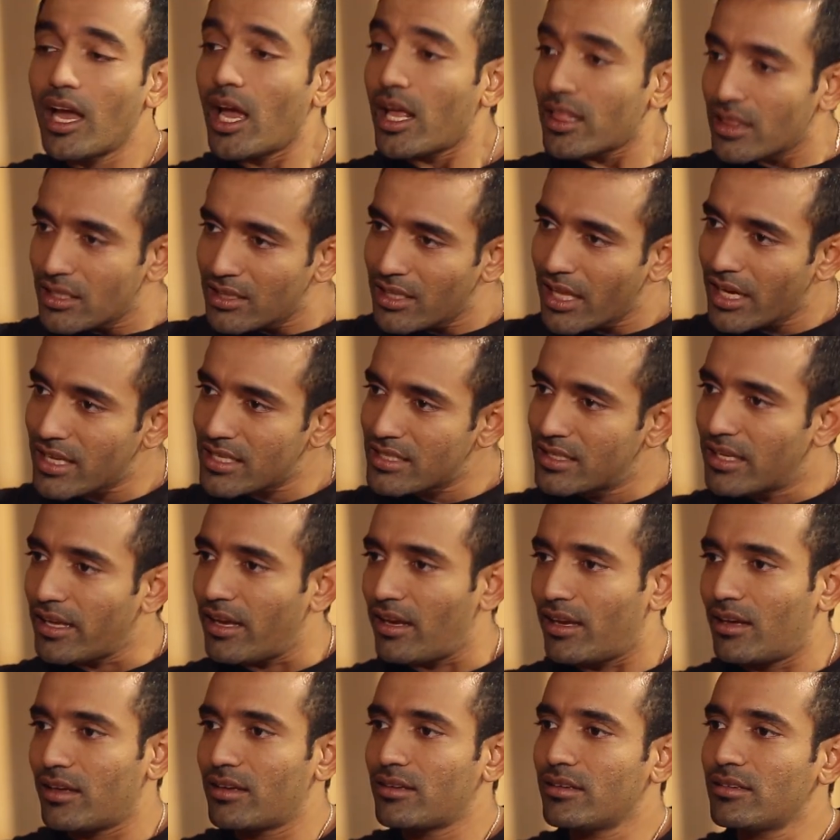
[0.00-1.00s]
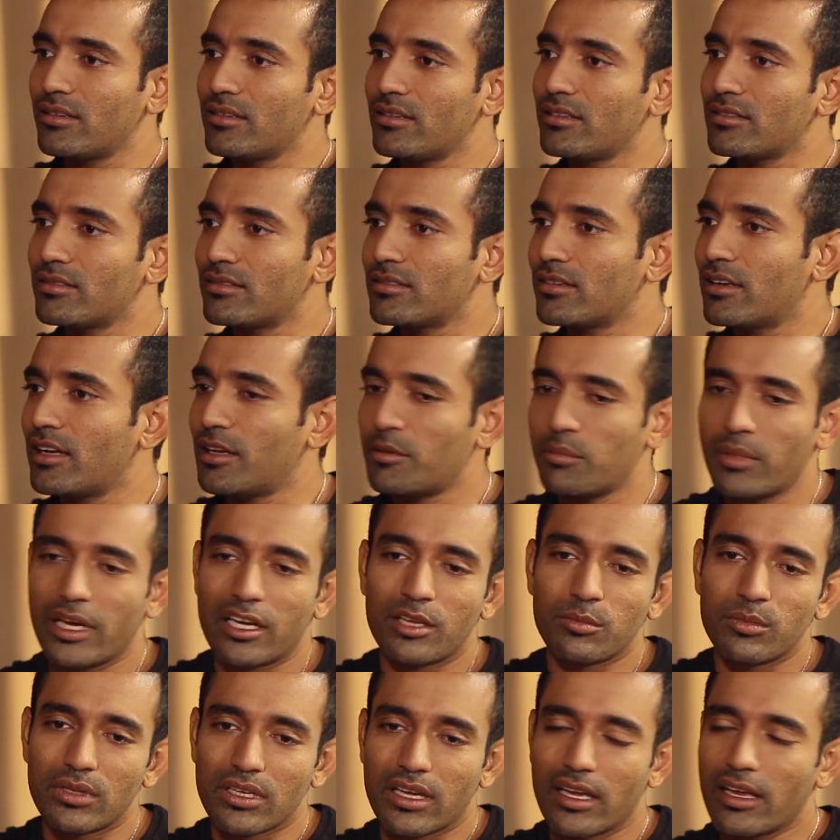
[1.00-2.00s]
And the next day, I
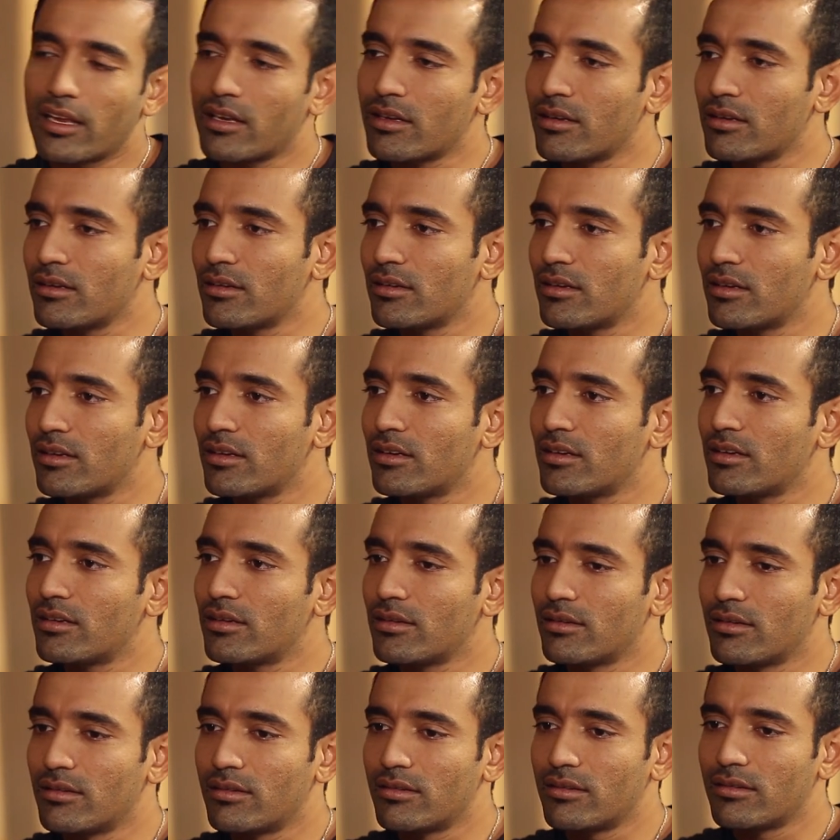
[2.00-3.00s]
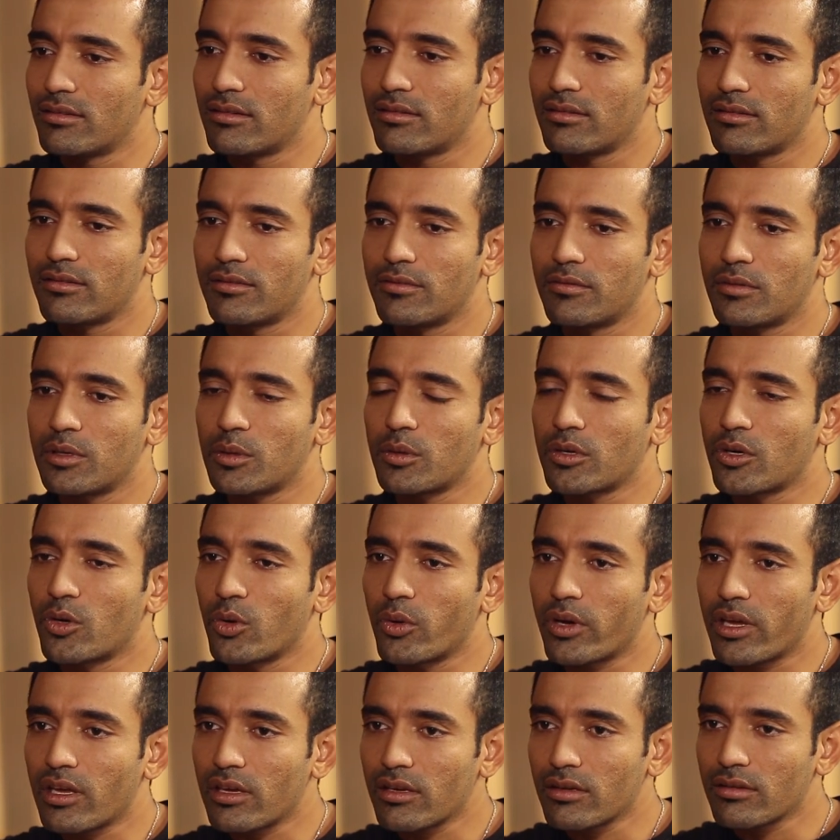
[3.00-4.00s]
met him again. Uh, we were
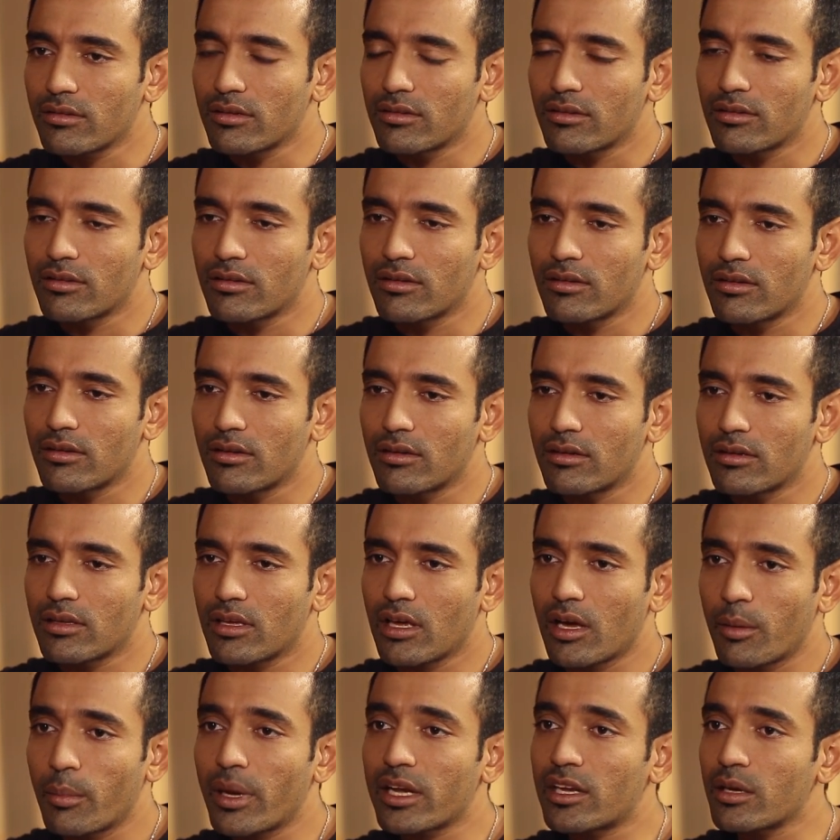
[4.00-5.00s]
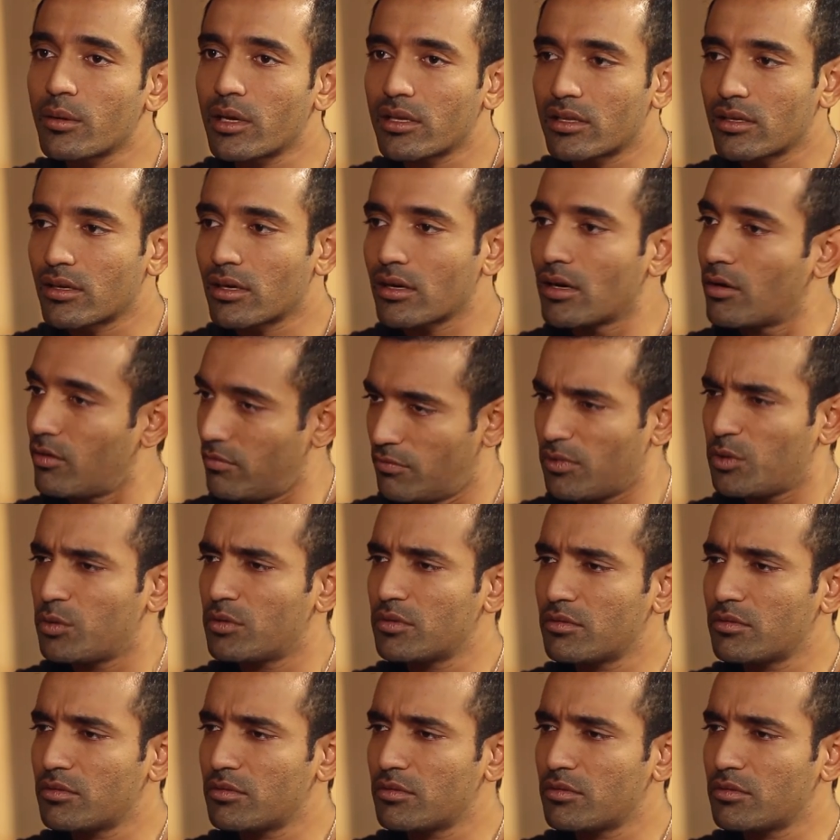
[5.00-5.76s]
going. Yeah, I met him at the ground.